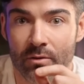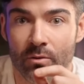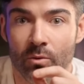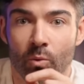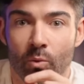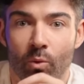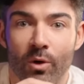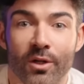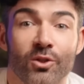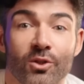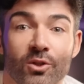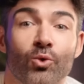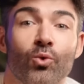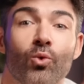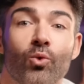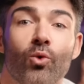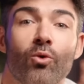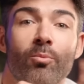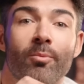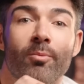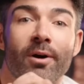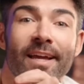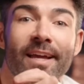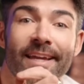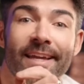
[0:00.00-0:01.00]
One tool
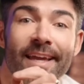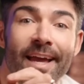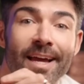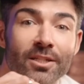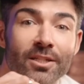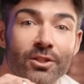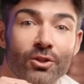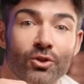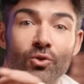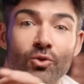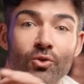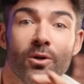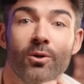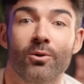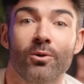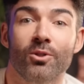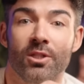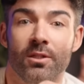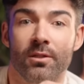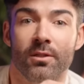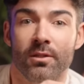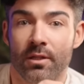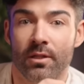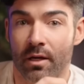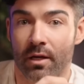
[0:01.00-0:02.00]
might catch a
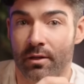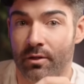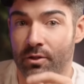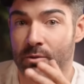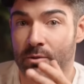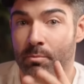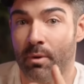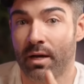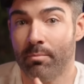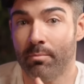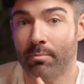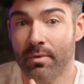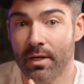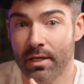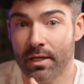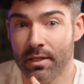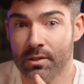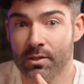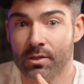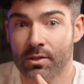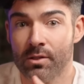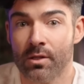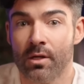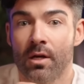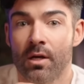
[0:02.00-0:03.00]
Trojan, the others might
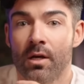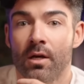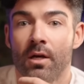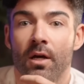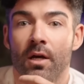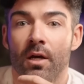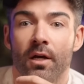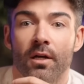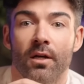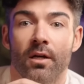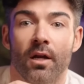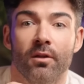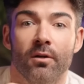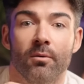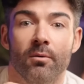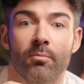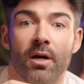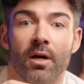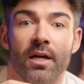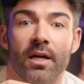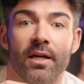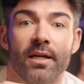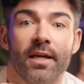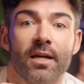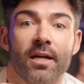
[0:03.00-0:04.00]
miss. Another
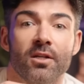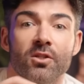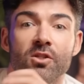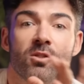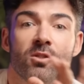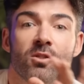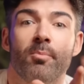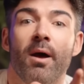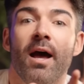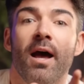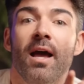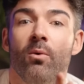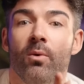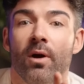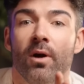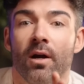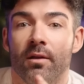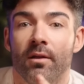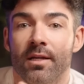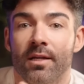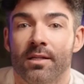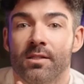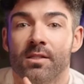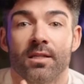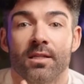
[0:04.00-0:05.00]
might catch spyware
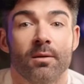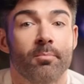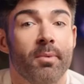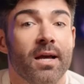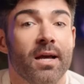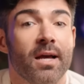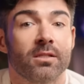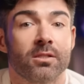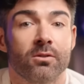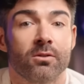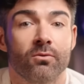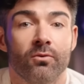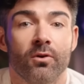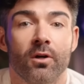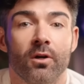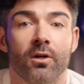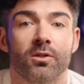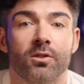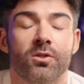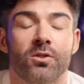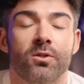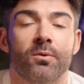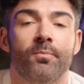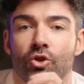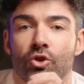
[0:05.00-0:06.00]
that slipped past the
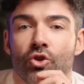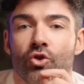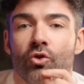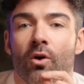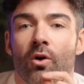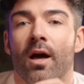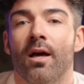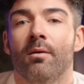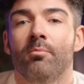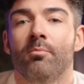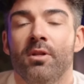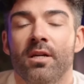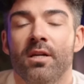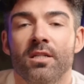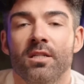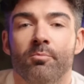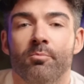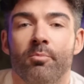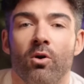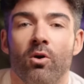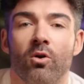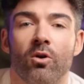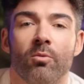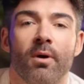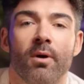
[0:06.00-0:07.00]
first. Tron plays
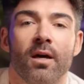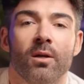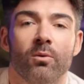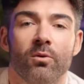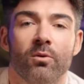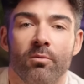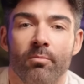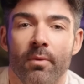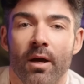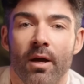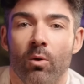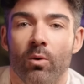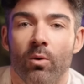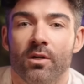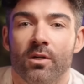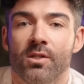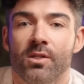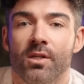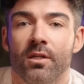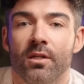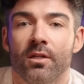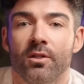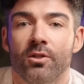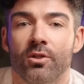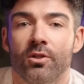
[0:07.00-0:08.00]
Pokemon with malware
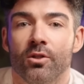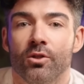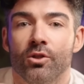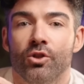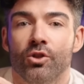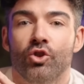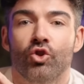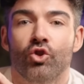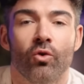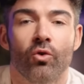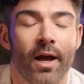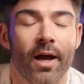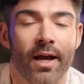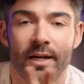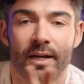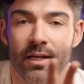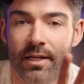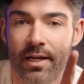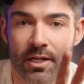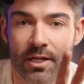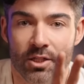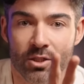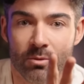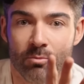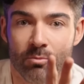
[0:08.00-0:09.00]
signatures trying to
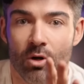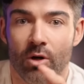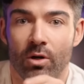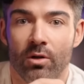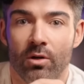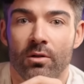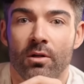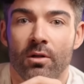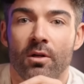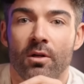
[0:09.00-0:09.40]
catch them all.